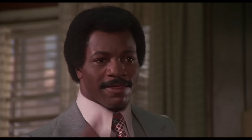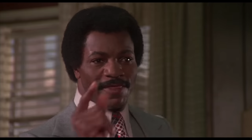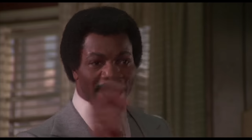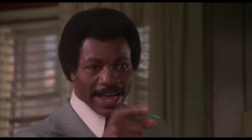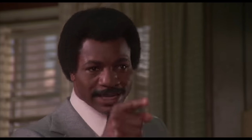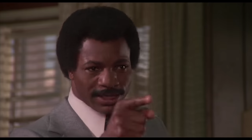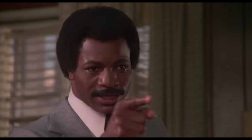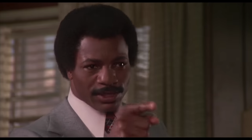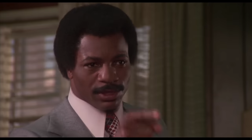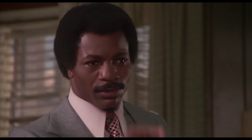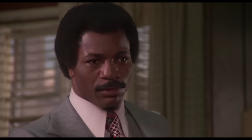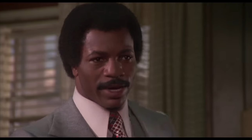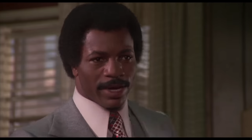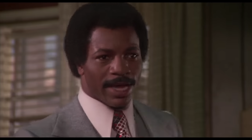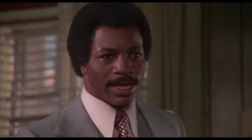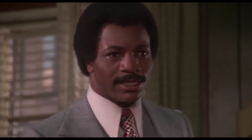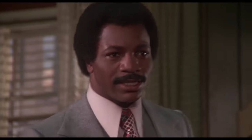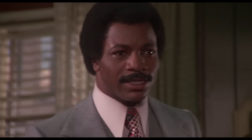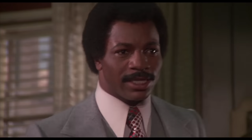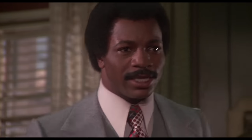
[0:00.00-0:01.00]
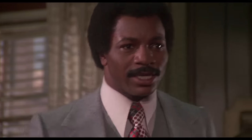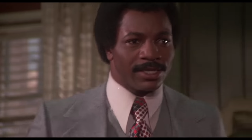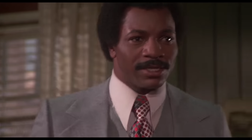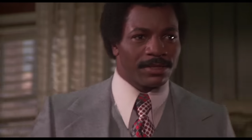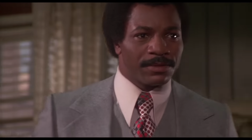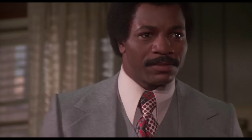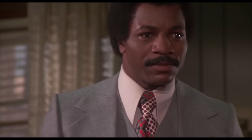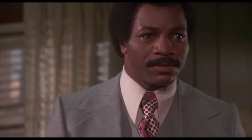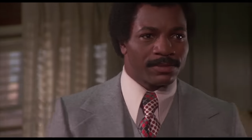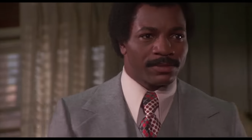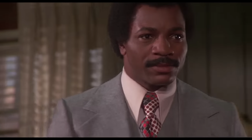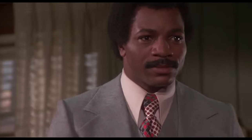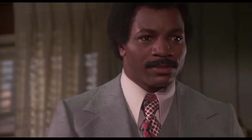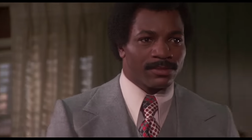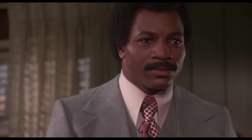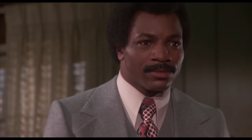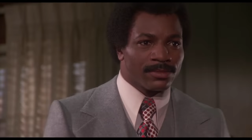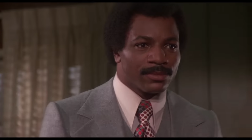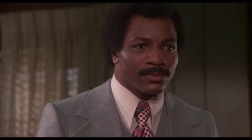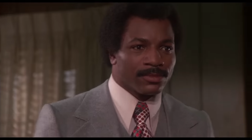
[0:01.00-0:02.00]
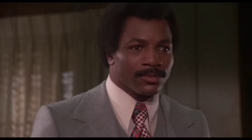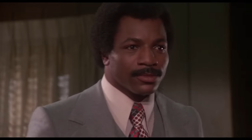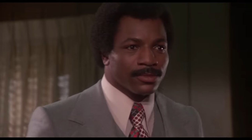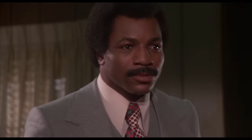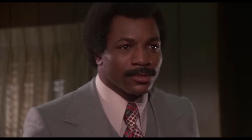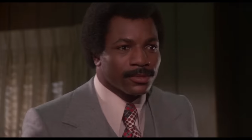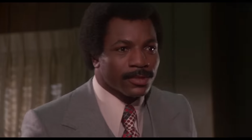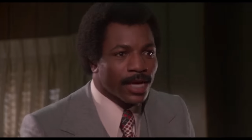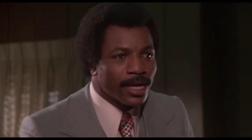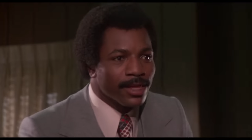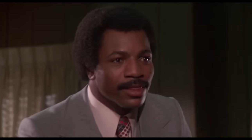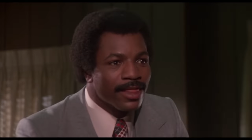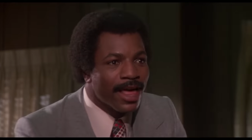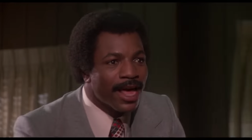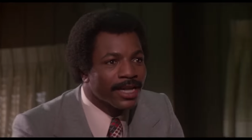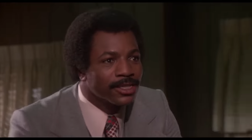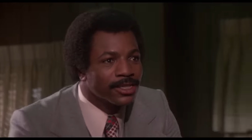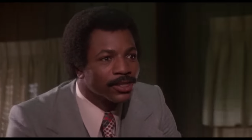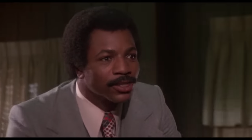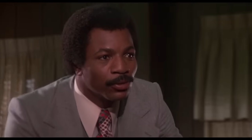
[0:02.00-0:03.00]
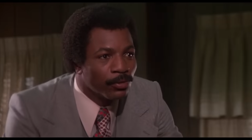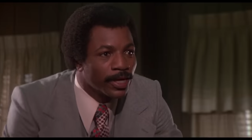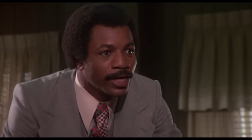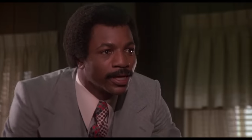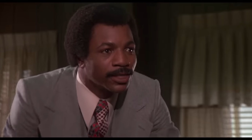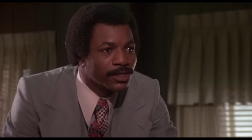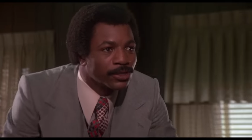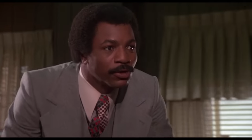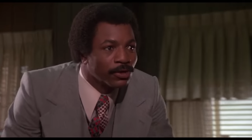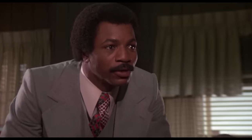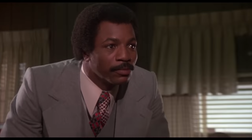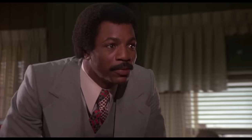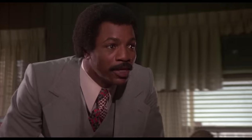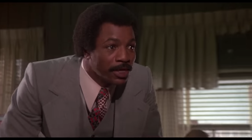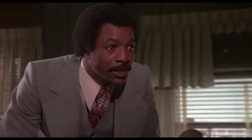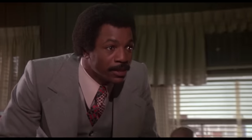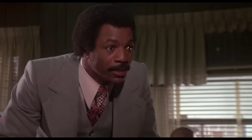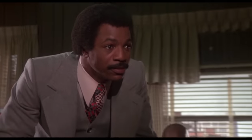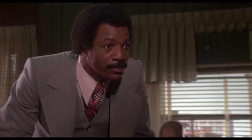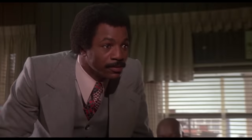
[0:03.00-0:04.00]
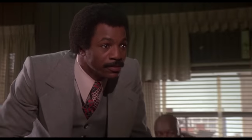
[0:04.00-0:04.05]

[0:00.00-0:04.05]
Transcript: That's the way I see it. And that's the way it's going to be.